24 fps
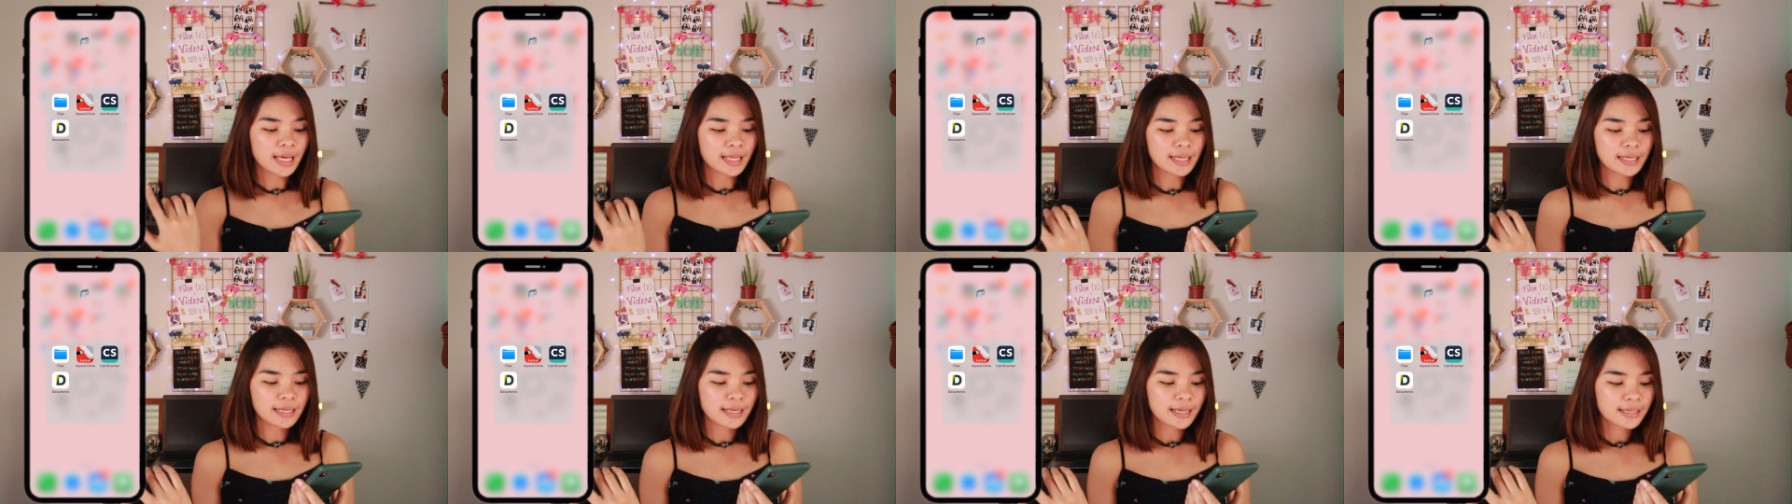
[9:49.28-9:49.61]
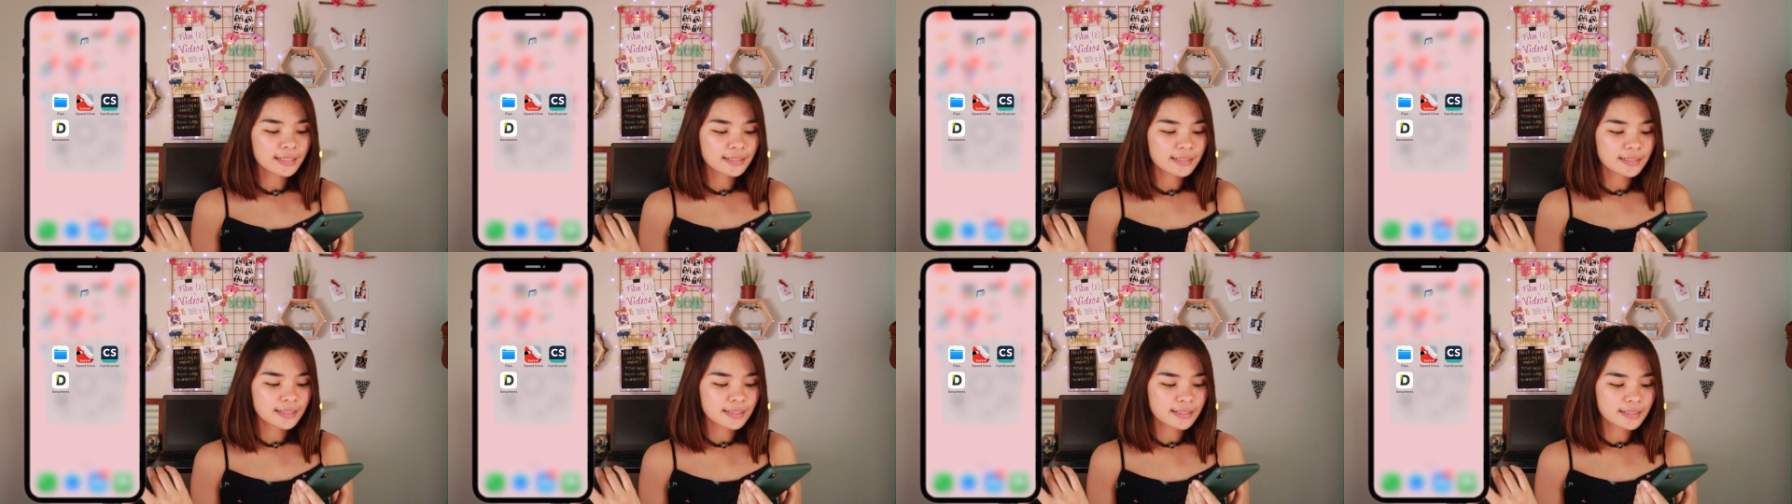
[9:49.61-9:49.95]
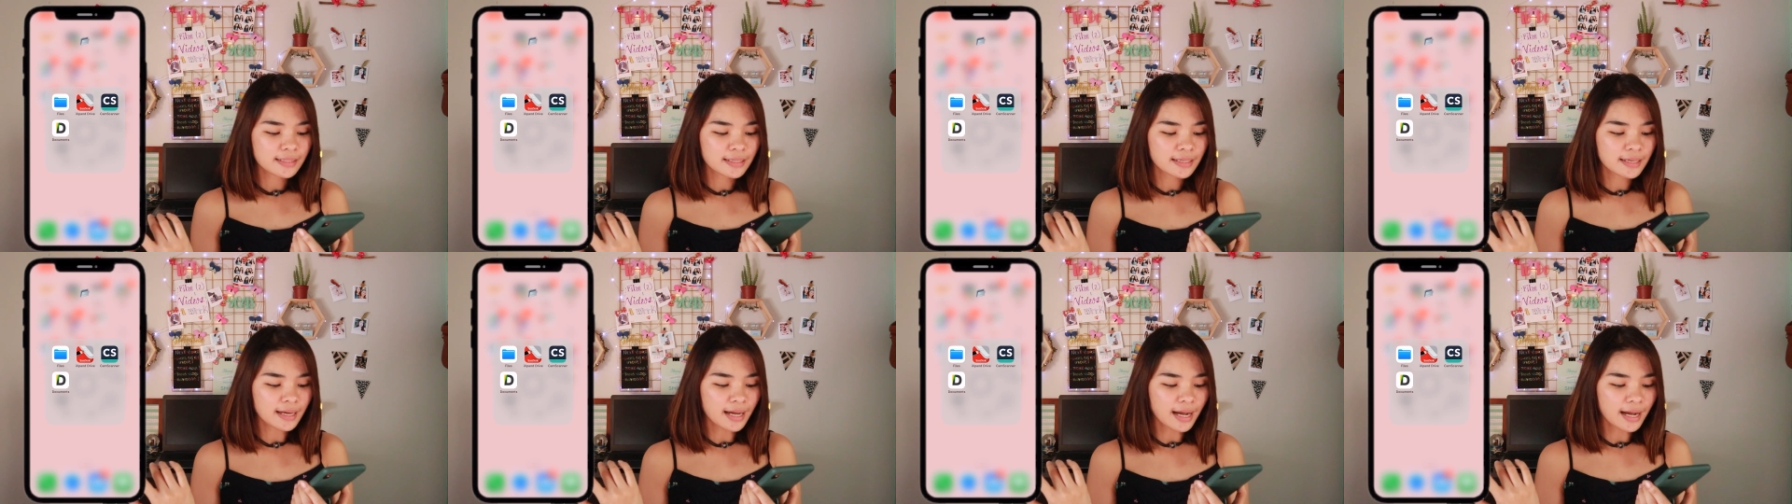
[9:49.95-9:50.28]
And next is
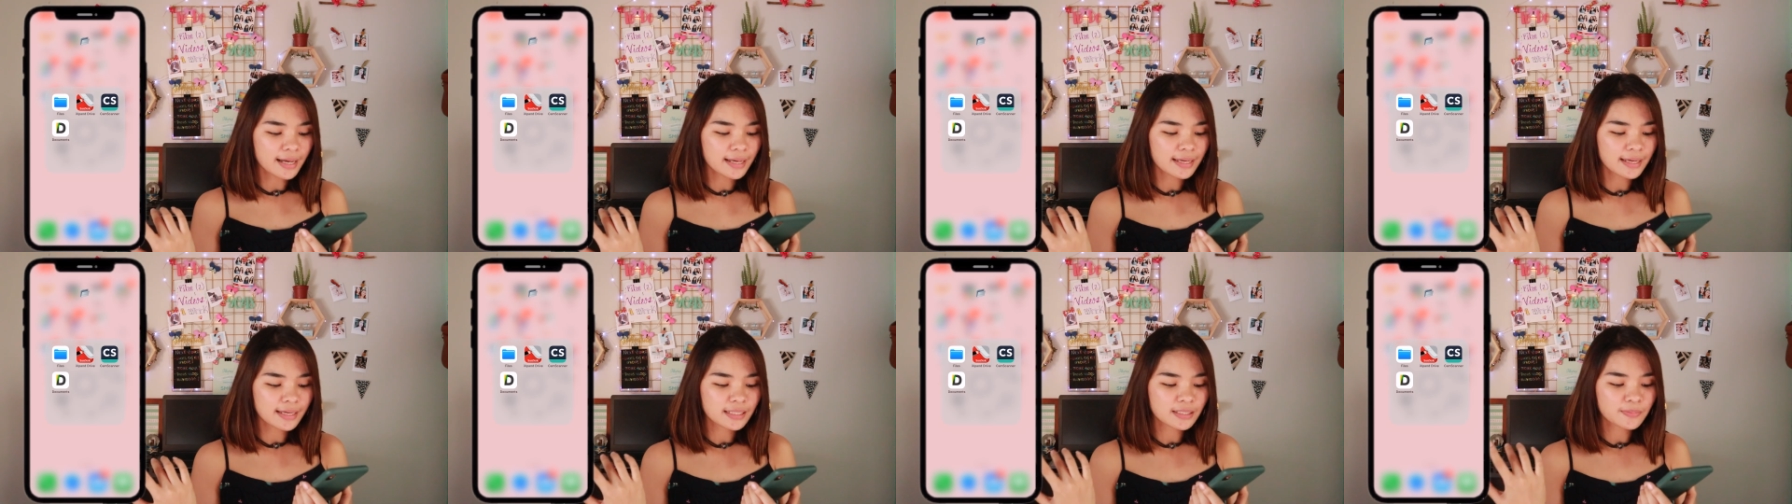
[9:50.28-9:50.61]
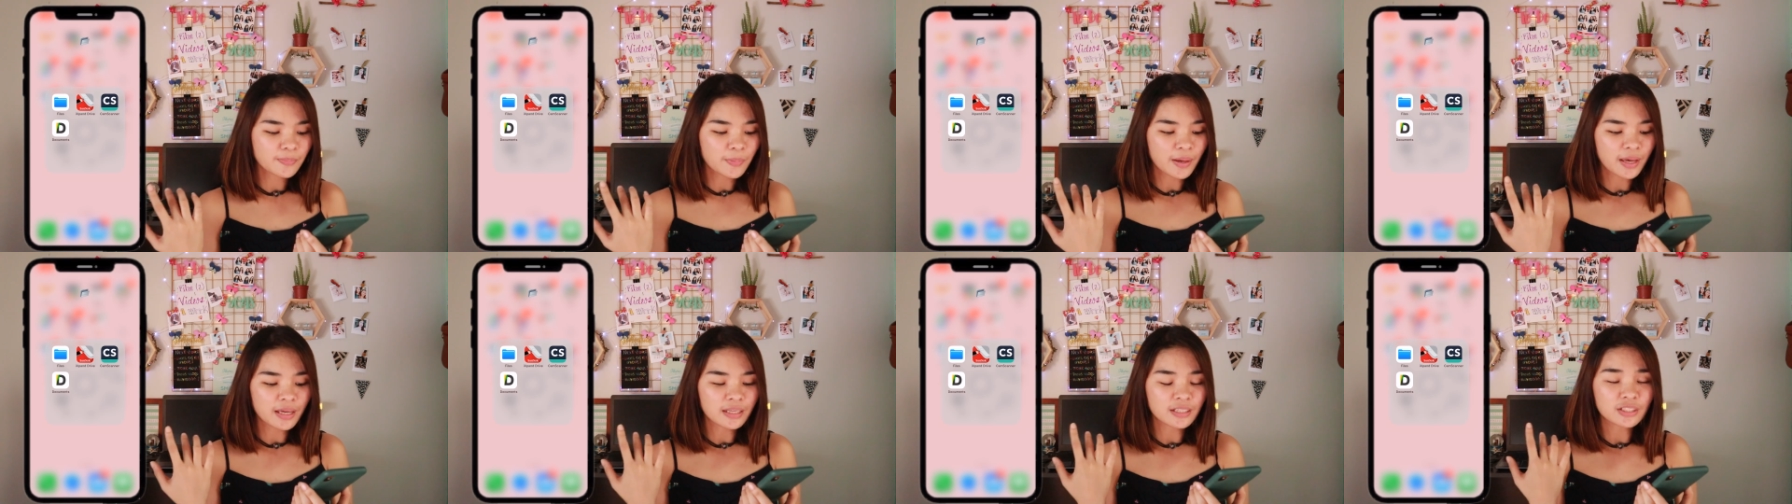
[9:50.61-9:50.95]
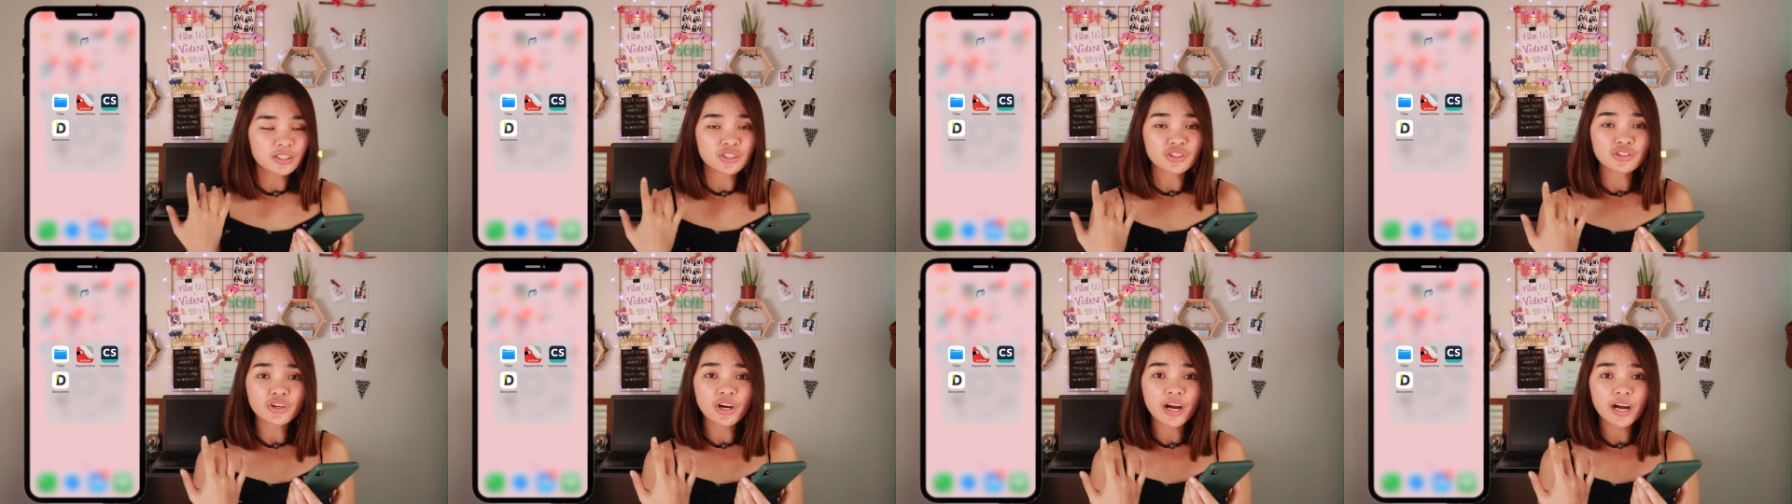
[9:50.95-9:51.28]
an
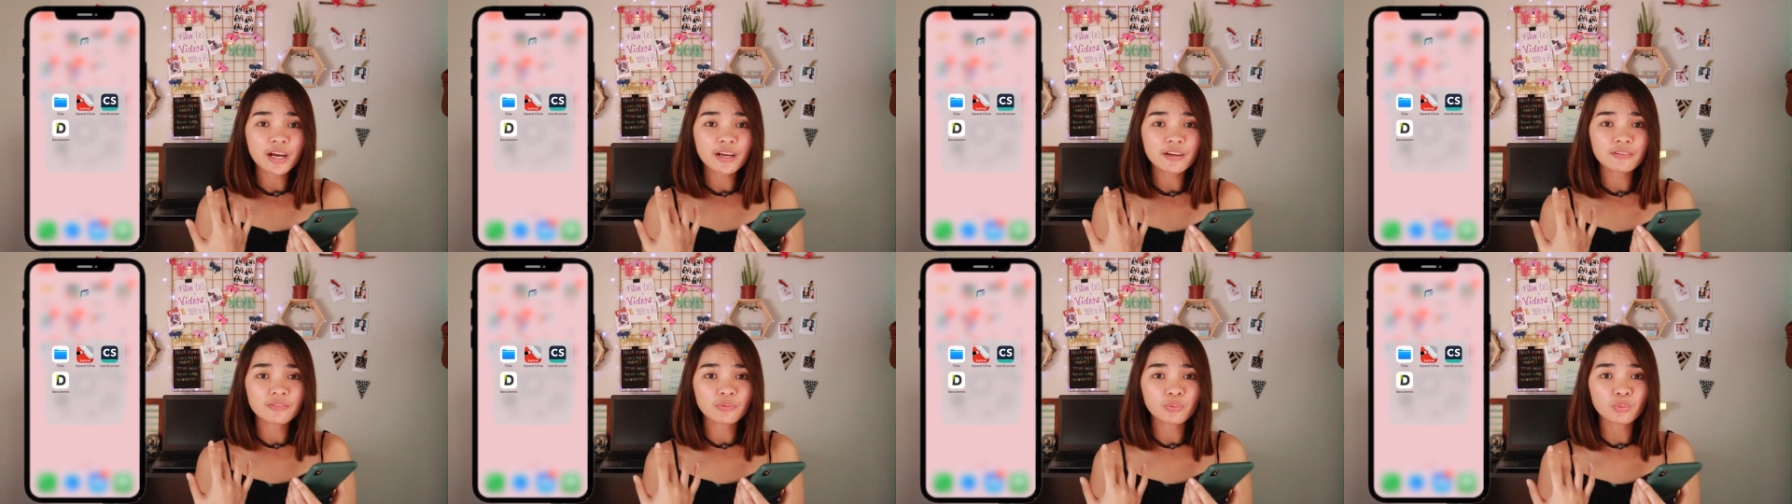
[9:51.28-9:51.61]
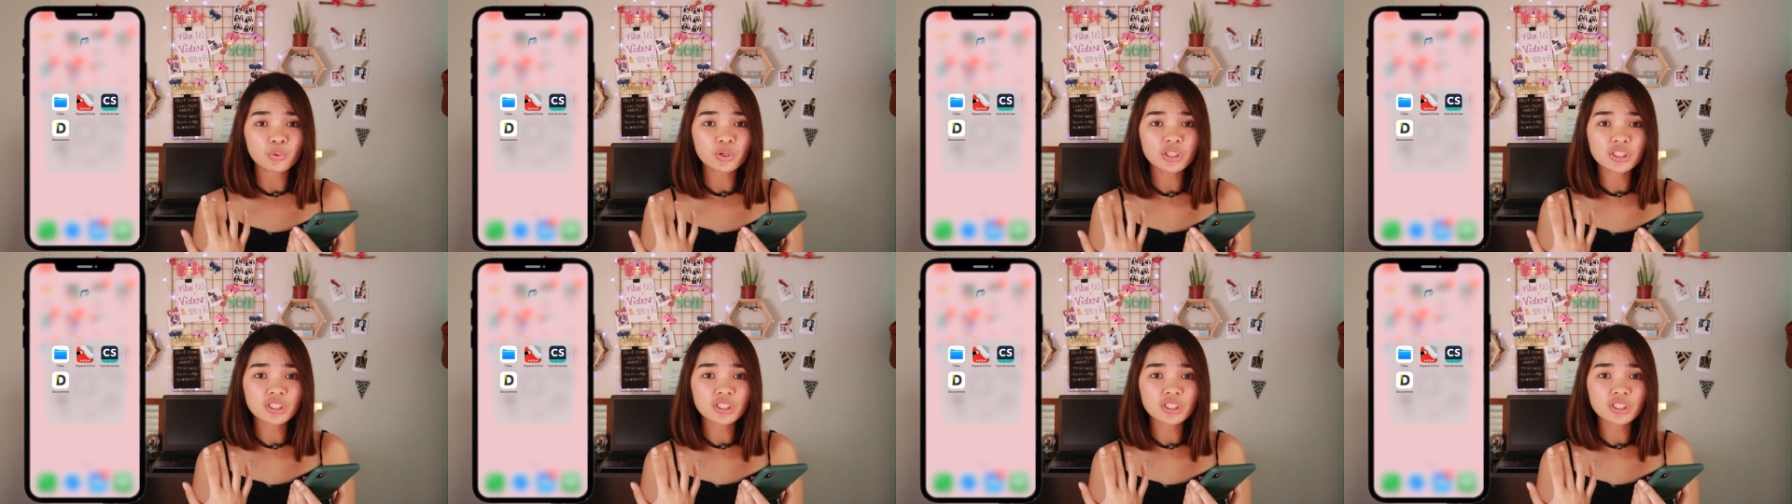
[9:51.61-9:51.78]
iXpand drive,